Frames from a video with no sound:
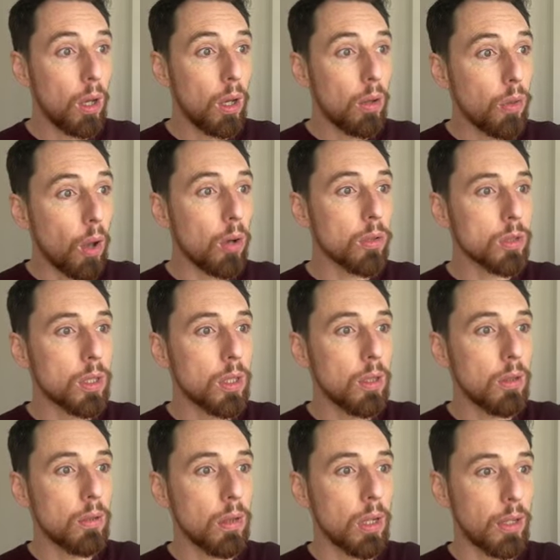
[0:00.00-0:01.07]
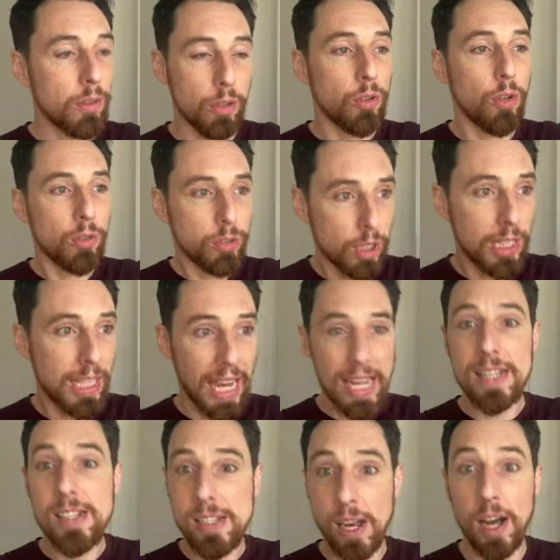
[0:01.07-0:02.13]
not to get
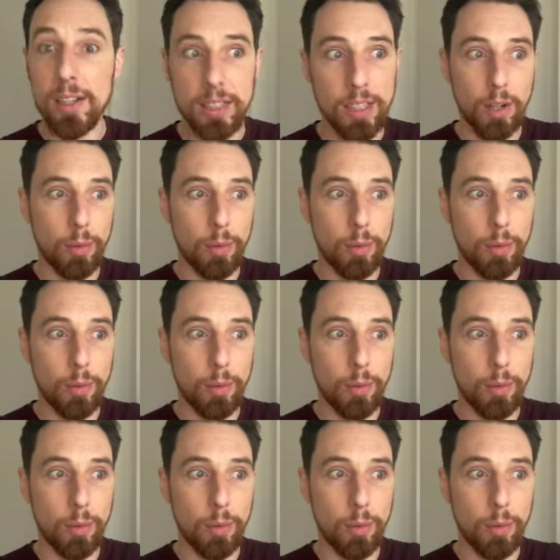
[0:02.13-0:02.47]
started